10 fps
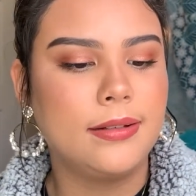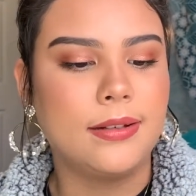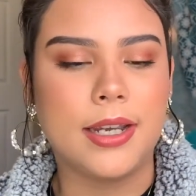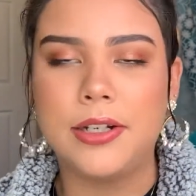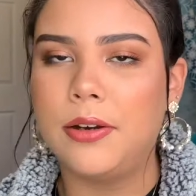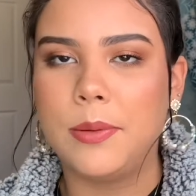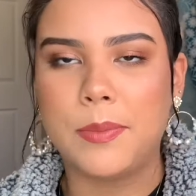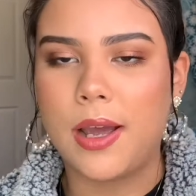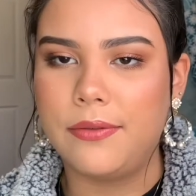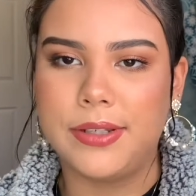I know I'm
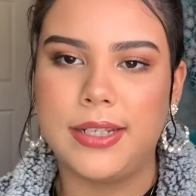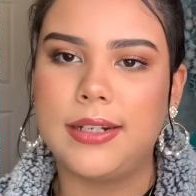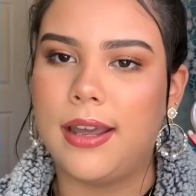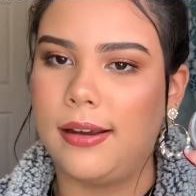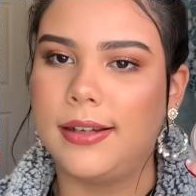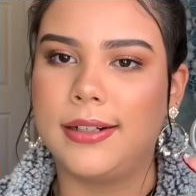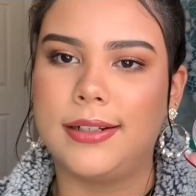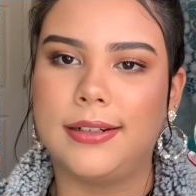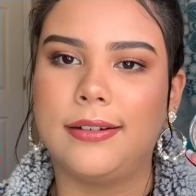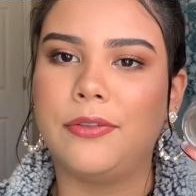obviously not
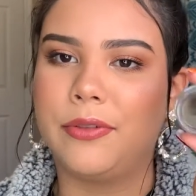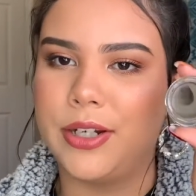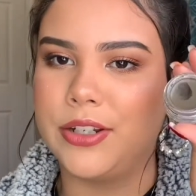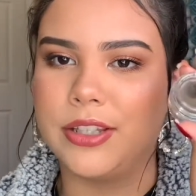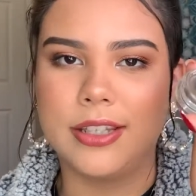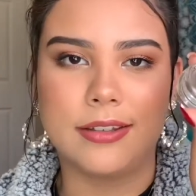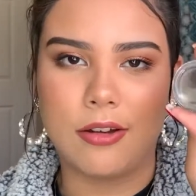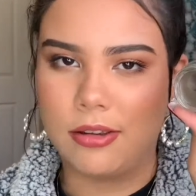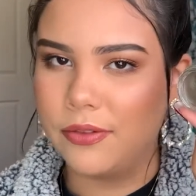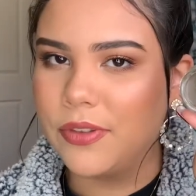gonna finish
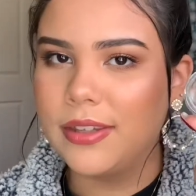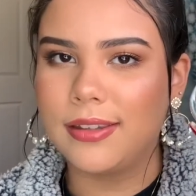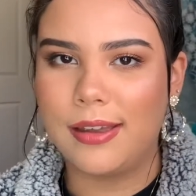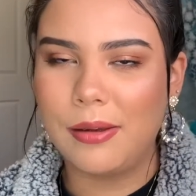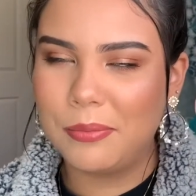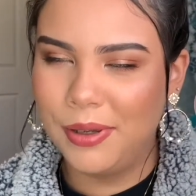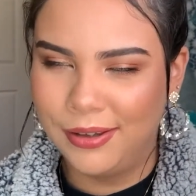all of this up